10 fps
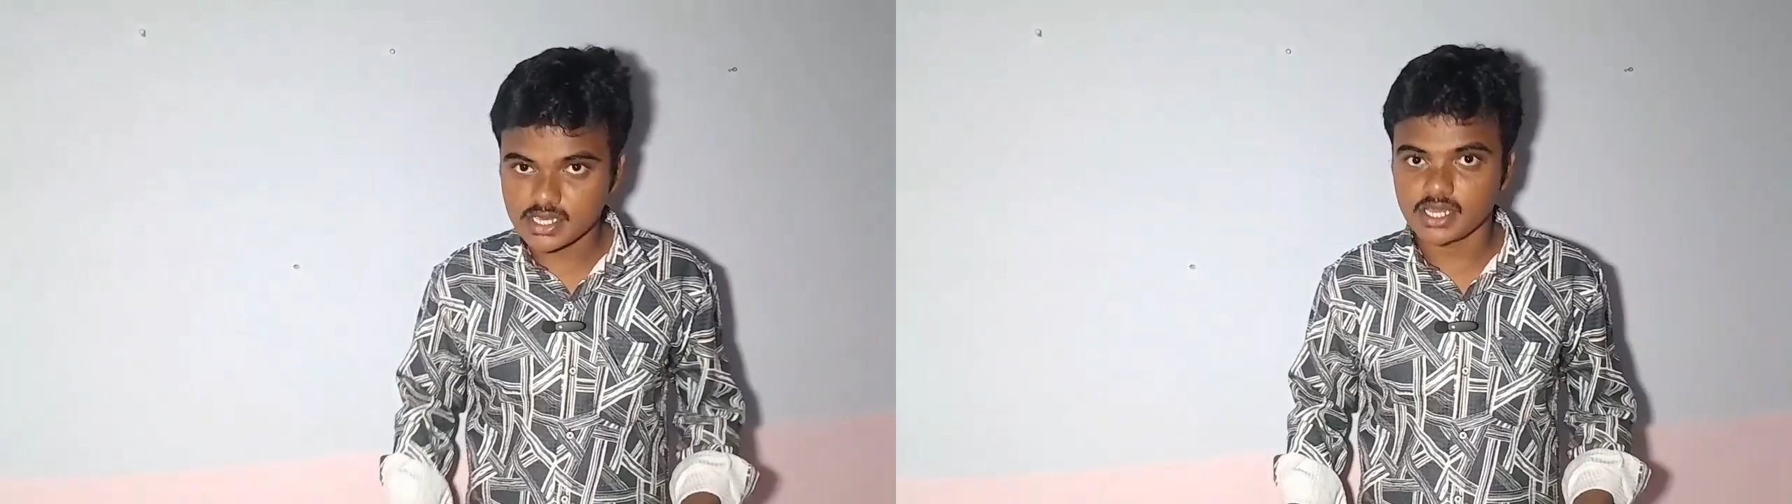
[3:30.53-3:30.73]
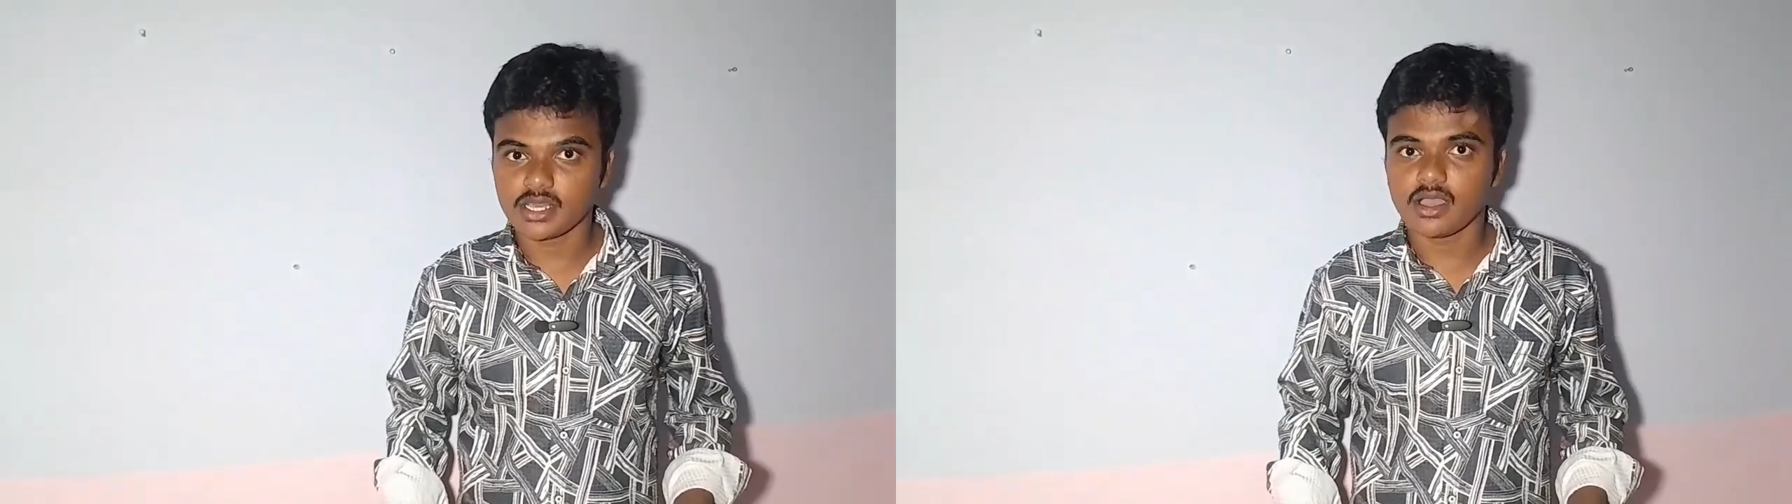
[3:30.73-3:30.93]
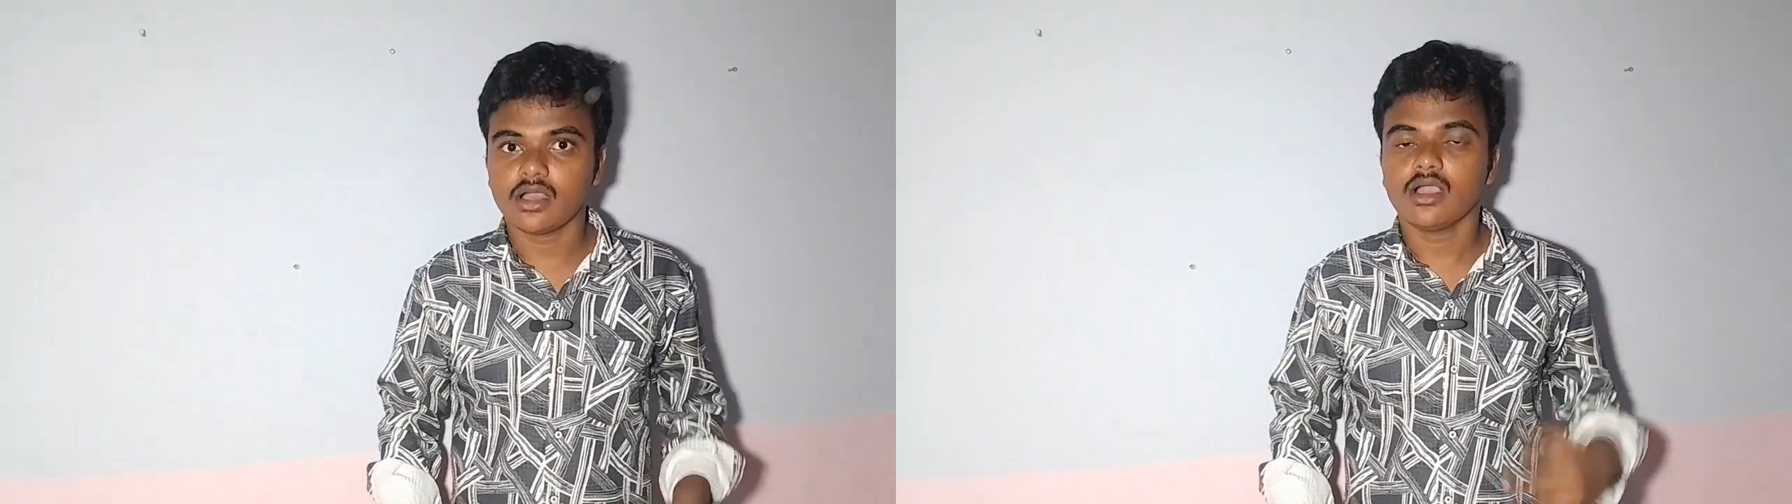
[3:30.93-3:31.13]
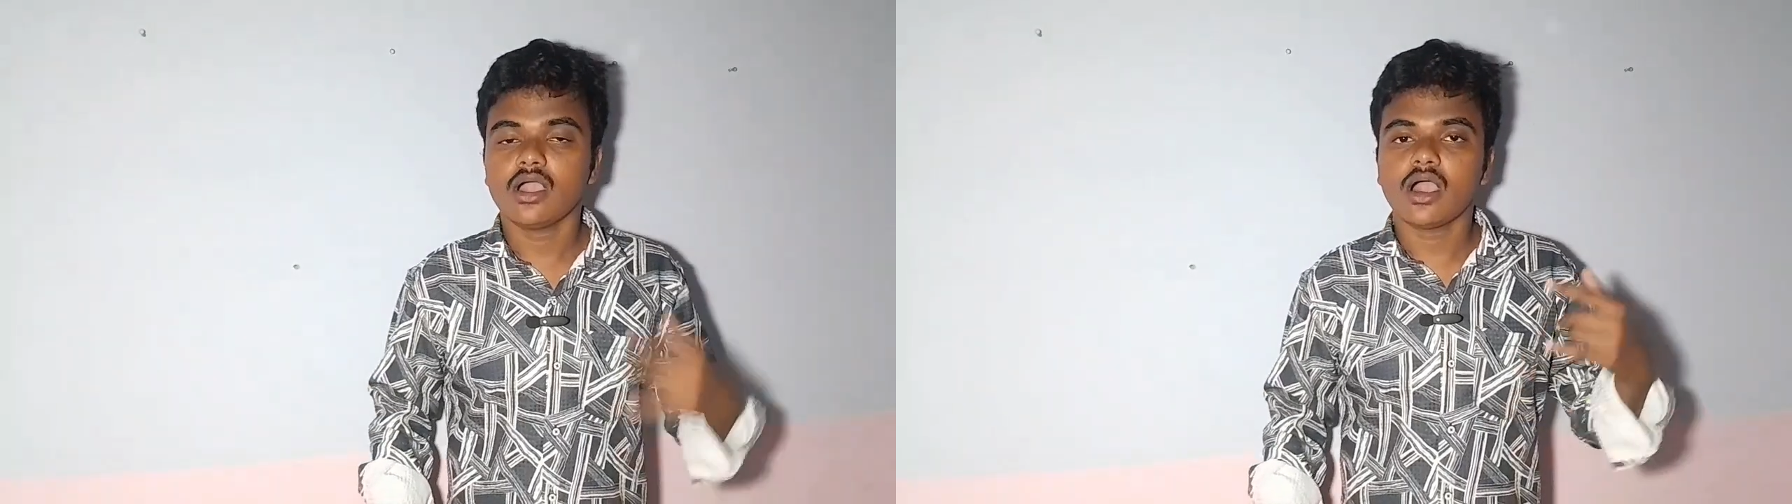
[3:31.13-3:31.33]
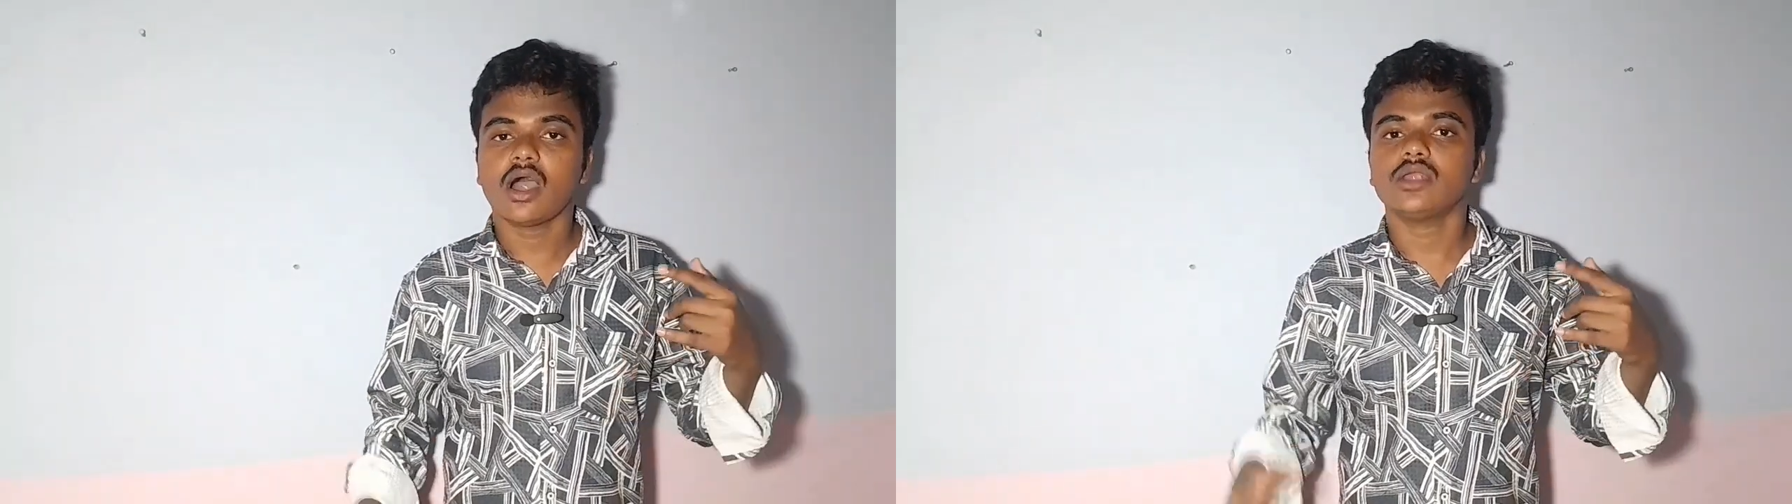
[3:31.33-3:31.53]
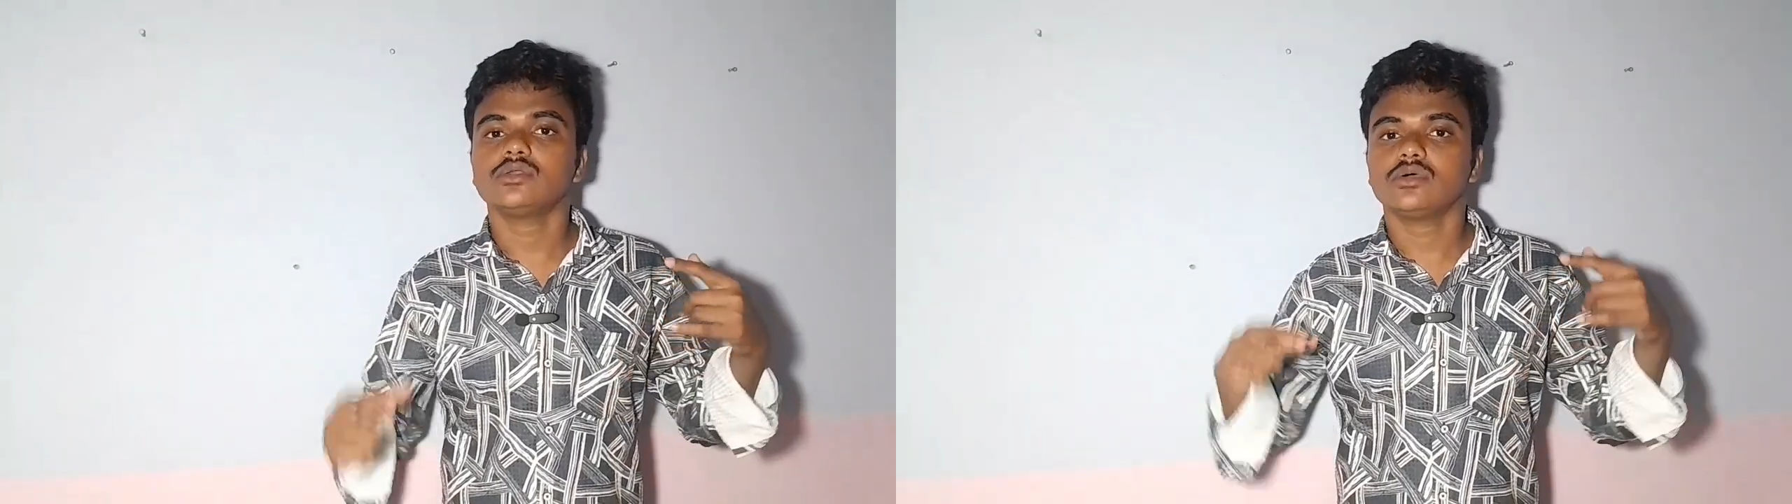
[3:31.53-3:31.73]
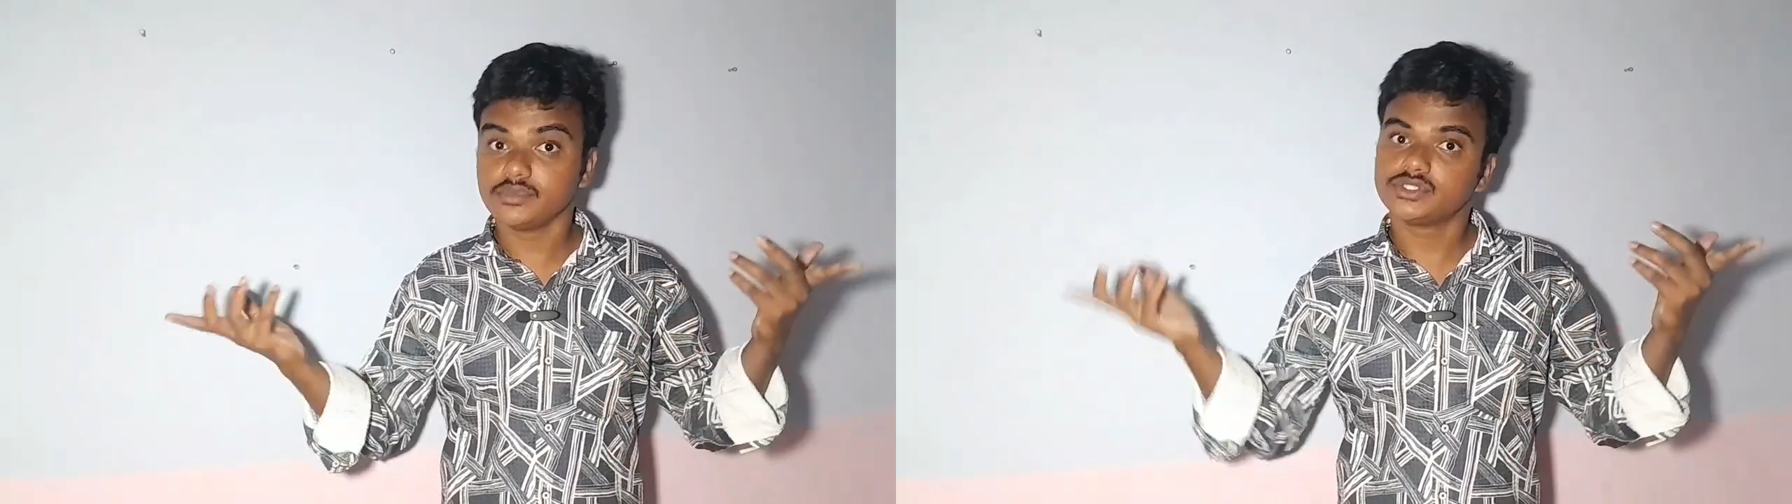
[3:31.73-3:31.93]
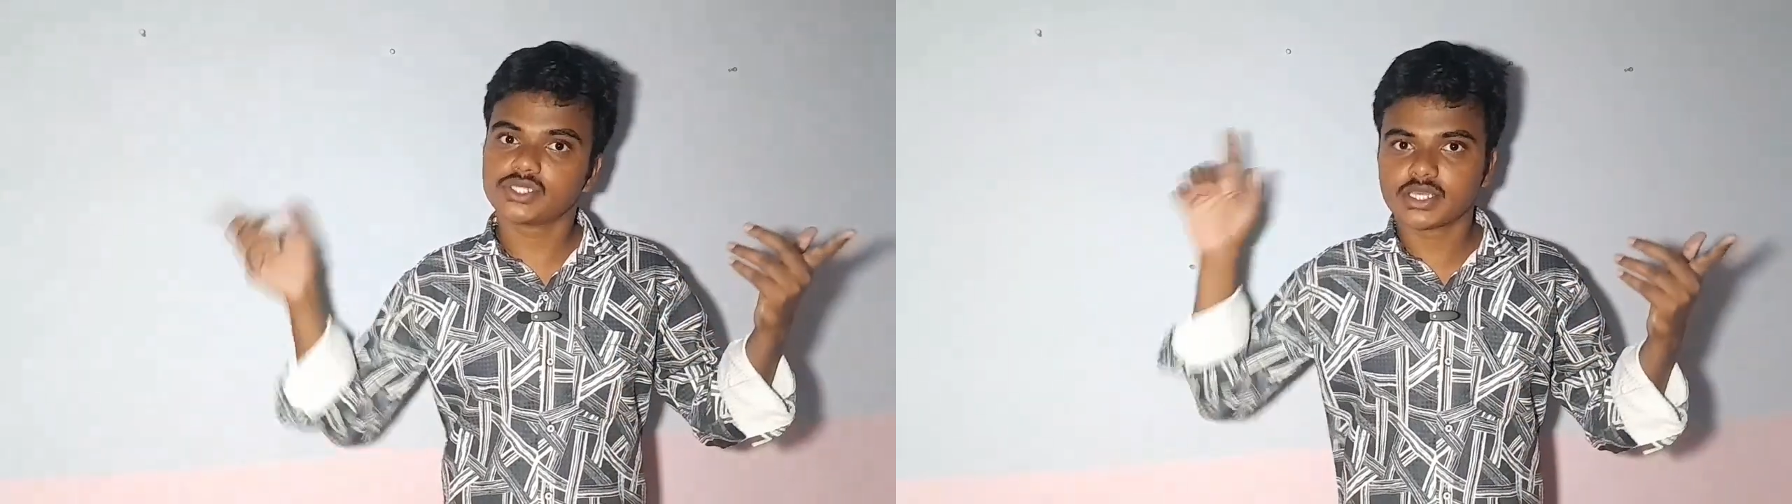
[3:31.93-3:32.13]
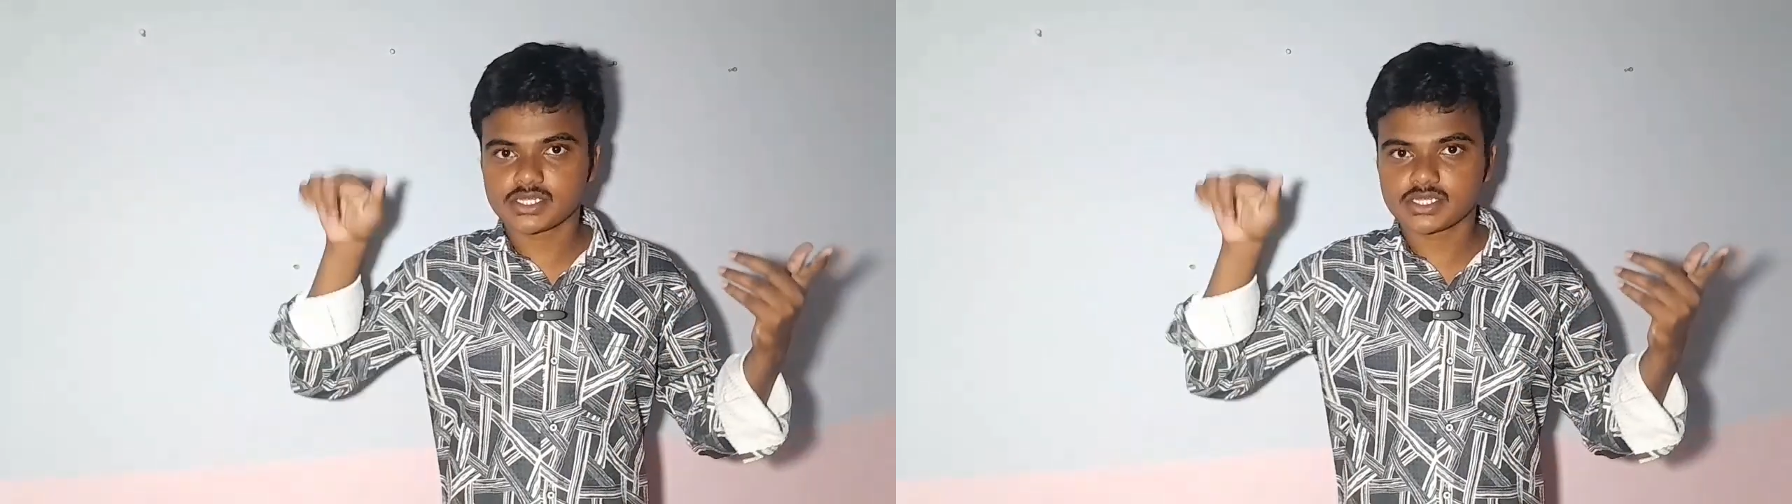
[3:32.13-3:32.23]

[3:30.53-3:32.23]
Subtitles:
area, and which